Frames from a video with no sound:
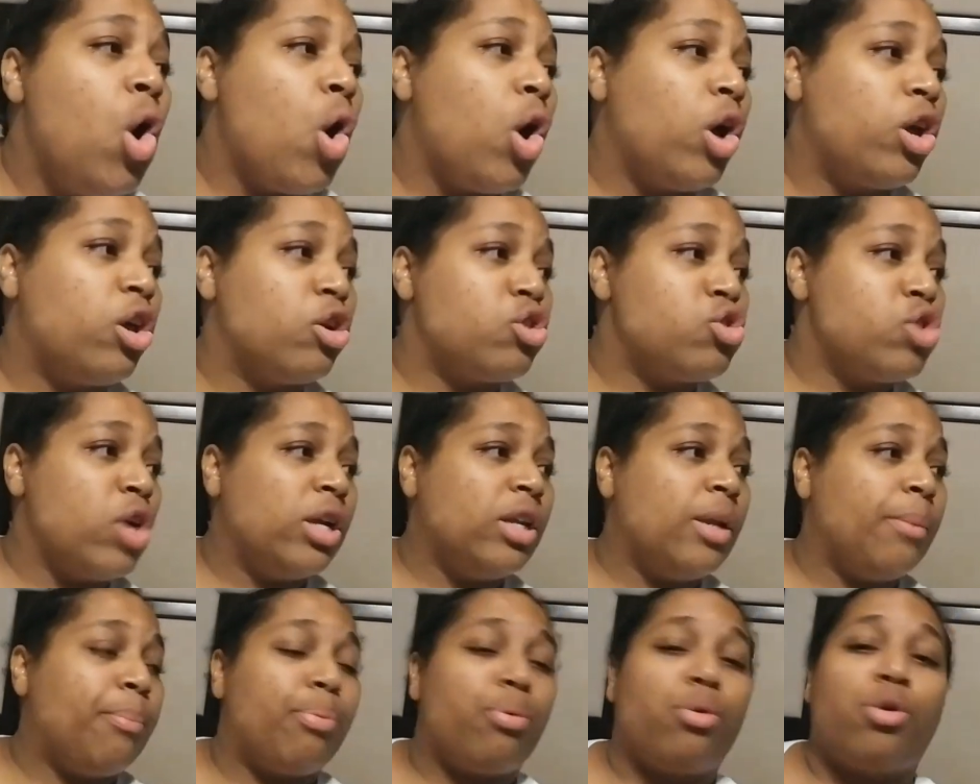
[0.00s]
Or you're
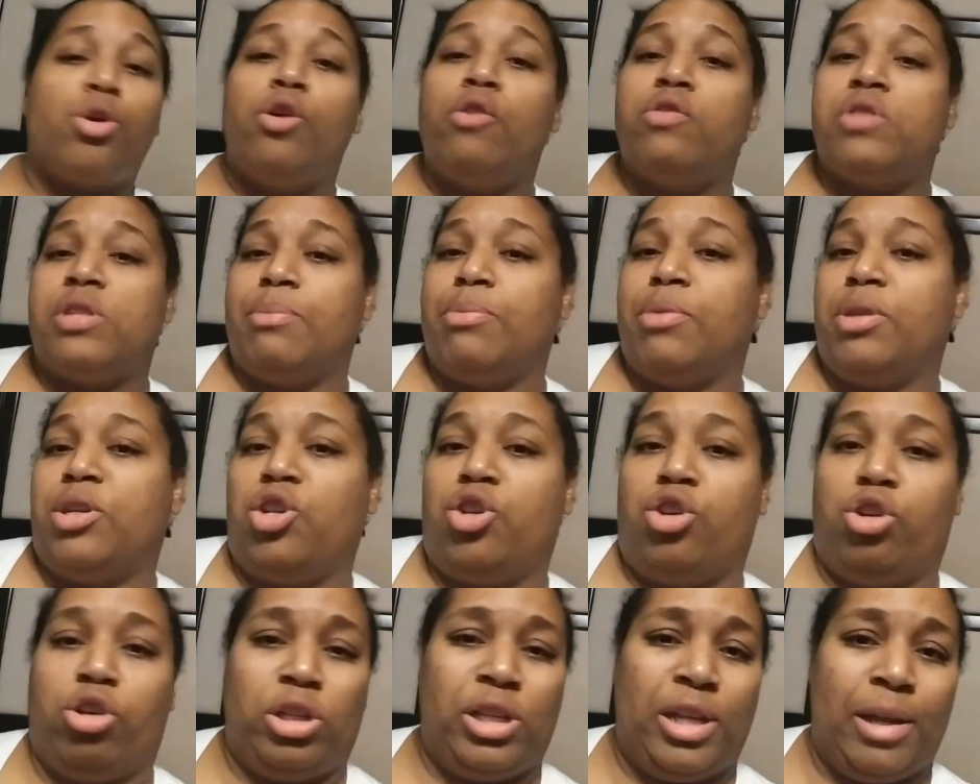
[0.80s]
trying to prove something
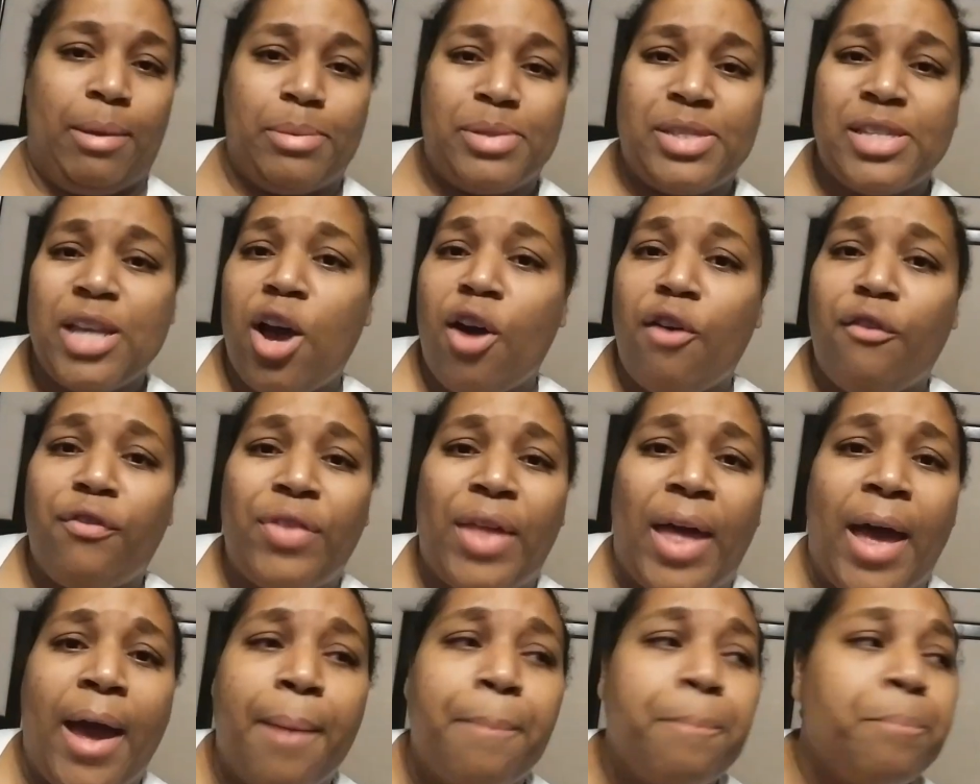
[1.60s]
to your damn
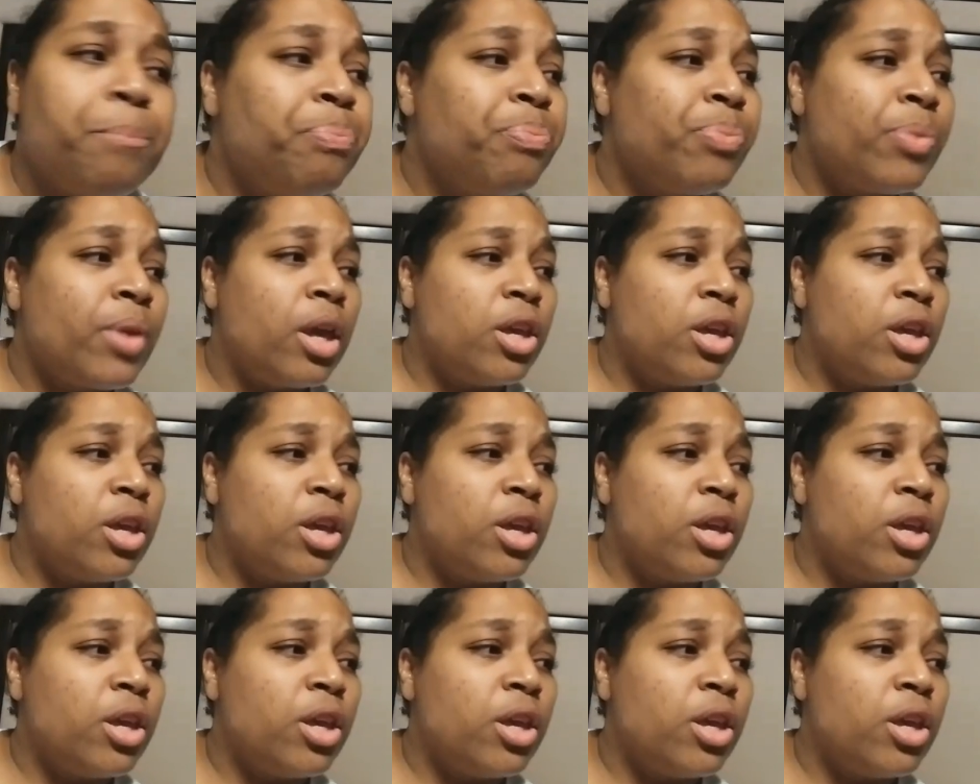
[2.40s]
self that,